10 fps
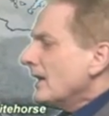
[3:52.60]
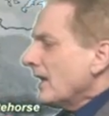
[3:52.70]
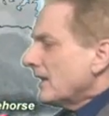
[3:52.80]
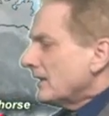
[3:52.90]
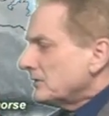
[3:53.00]

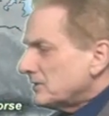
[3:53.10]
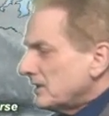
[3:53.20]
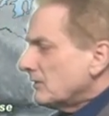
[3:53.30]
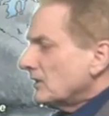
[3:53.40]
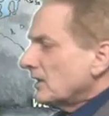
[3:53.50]
and
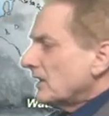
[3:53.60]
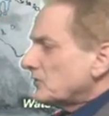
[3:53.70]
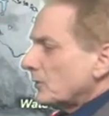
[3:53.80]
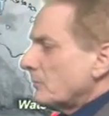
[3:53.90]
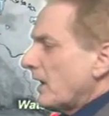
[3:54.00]
even
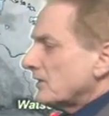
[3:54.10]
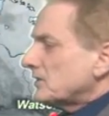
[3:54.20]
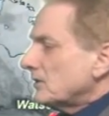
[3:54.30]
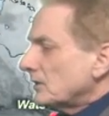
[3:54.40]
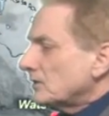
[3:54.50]
lesser amounts
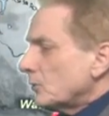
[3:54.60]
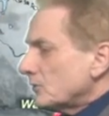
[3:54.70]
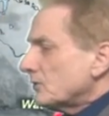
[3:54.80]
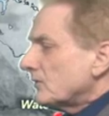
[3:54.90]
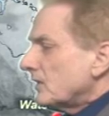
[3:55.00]
here, of
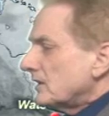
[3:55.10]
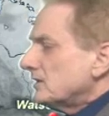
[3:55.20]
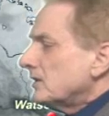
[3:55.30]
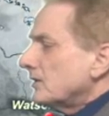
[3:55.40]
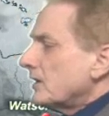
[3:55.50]
course, over the
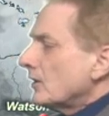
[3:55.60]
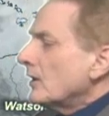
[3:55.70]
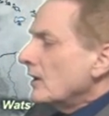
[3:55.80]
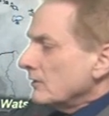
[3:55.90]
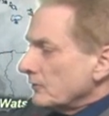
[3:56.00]
interior.
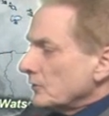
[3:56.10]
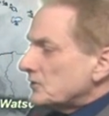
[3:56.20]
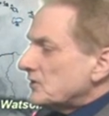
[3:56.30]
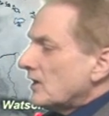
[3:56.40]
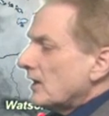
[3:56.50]

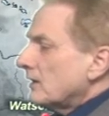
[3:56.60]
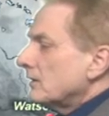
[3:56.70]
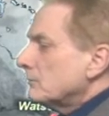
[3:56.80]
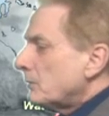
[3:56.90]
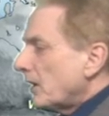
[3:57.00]
First
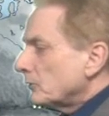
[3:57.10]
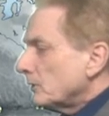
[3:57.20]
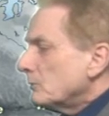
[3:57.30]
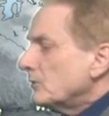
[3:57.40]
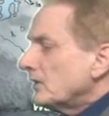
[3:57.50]
boundary
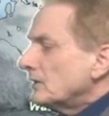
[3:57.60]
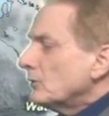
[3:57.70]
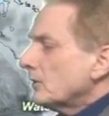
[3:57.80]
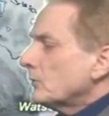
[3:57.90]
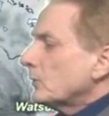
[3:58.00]
moving
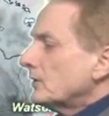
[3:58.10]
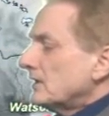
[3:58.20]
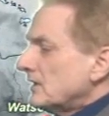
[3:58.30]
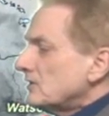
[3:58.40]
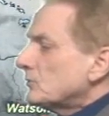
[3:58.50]
northward and
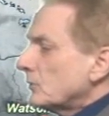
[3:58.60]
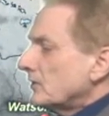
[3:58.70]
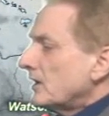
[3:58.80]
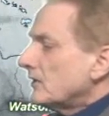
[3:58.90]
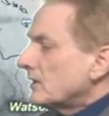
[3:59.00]
eastward
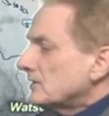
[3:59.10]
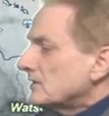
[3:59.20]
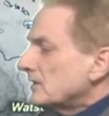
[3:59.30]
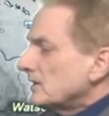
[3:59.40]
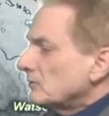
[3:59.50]
here, you can
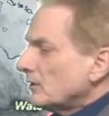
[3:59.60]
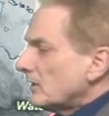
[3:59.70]
see really